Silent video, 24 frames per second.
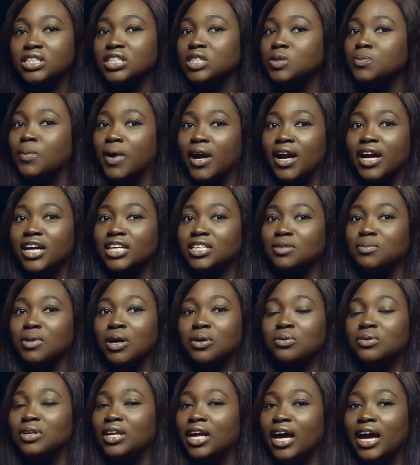it inspires
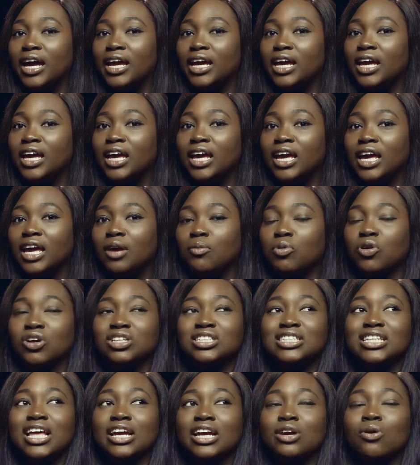me, I won't lie
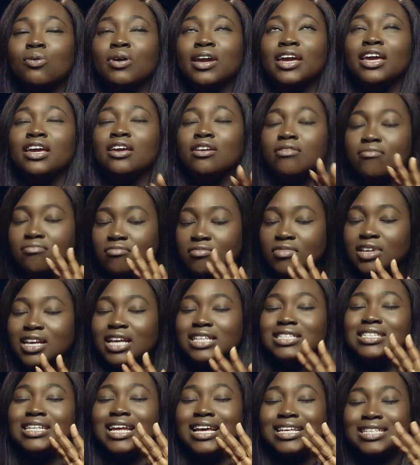because it's like okay
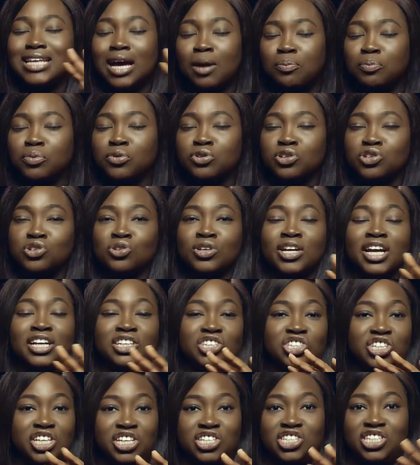yesterday has happened you
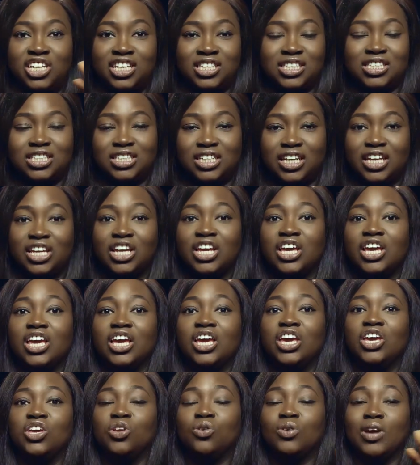can't change yesterday
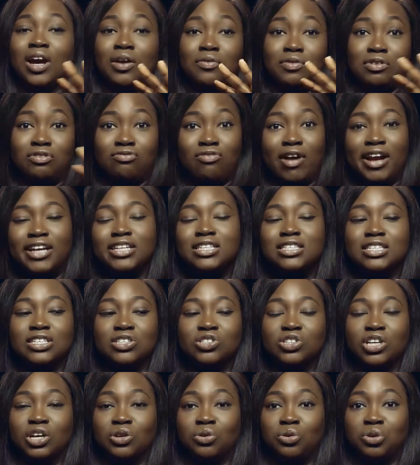you can't rewrite
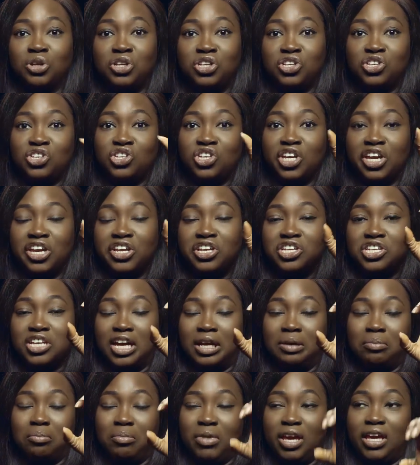it you can only change
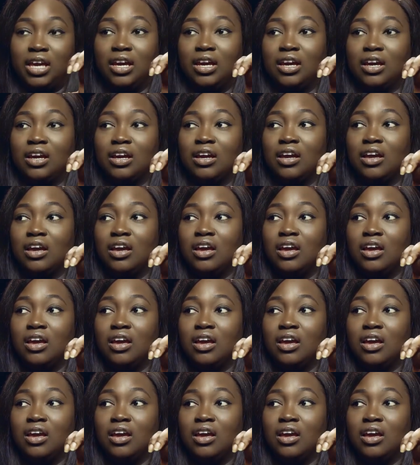and make